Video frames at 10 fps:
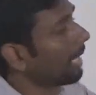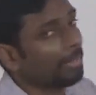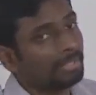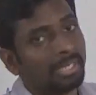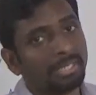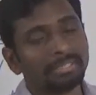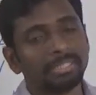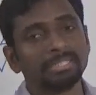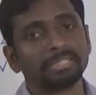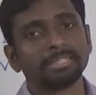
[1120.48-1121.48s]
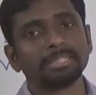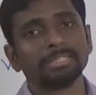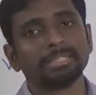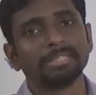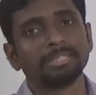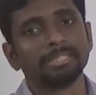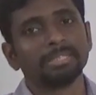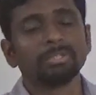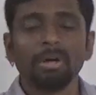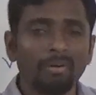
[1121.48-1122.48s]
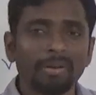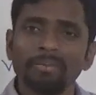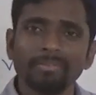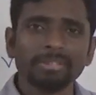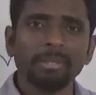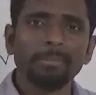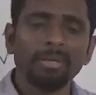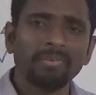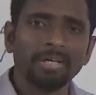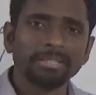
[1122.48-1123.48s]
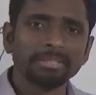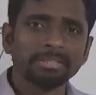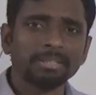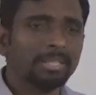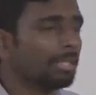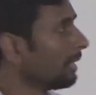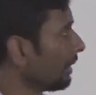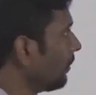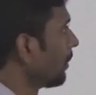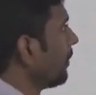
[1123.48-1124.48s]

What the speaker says: pi by 36. So how can we simplify this? We